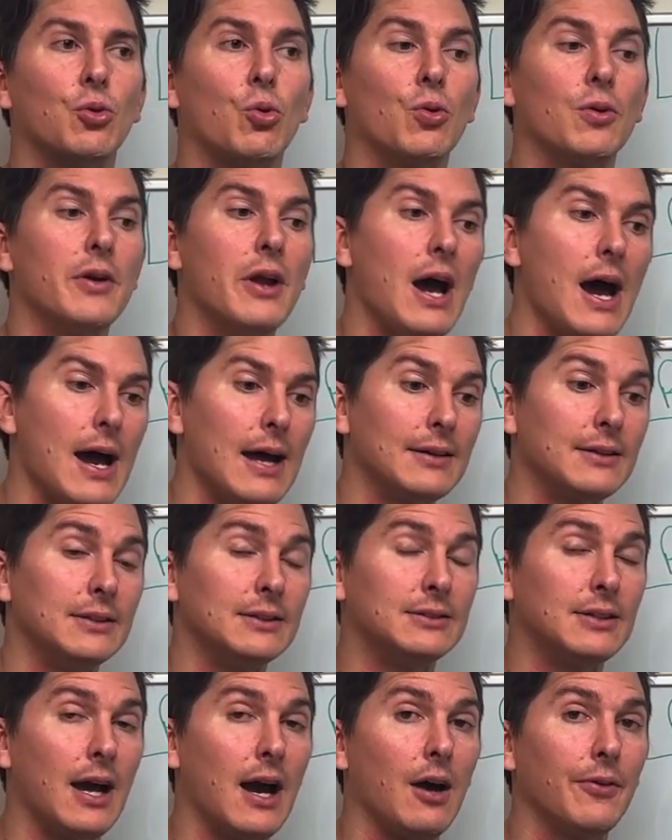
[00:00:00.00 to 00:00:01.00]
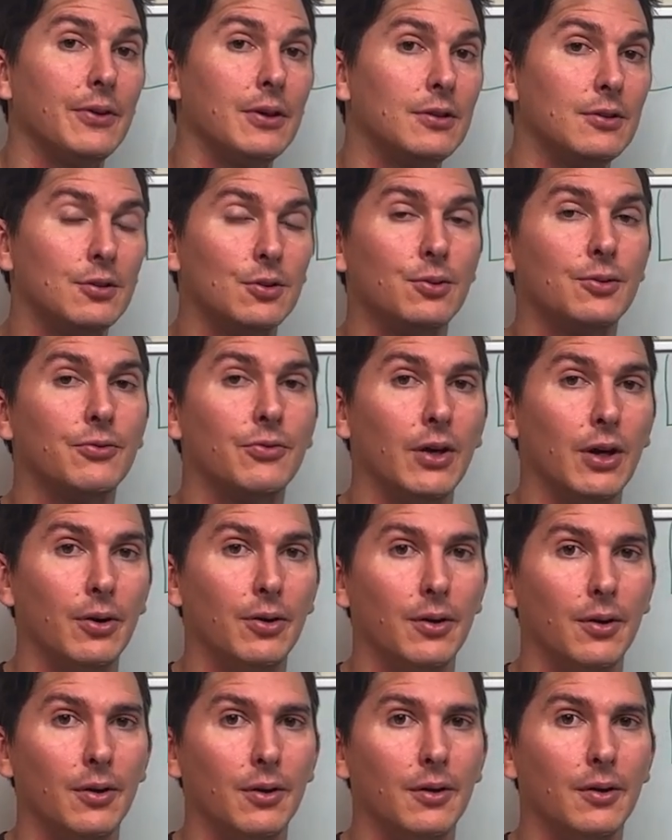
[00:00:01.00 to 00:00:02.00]
or not is how they deal with
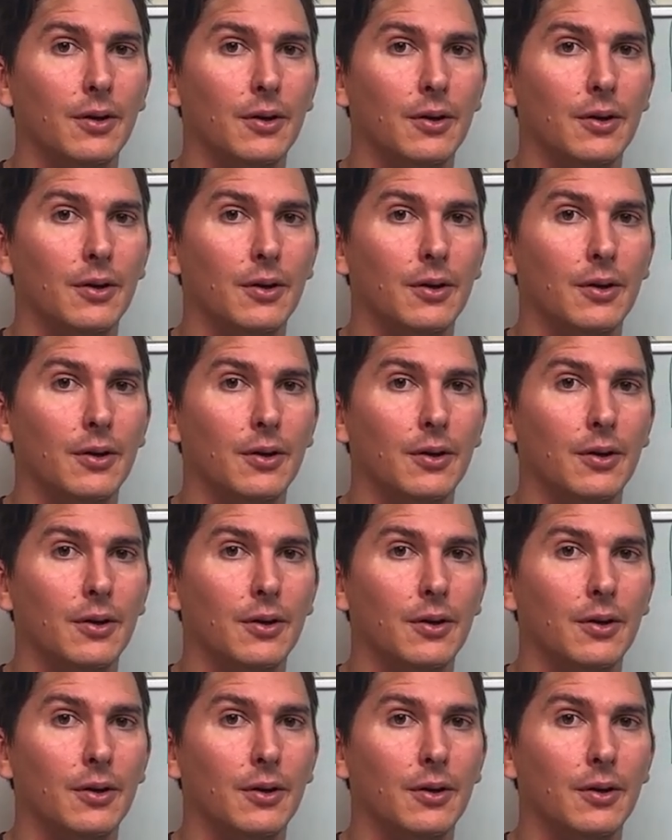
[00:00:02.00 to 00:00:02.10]
failure.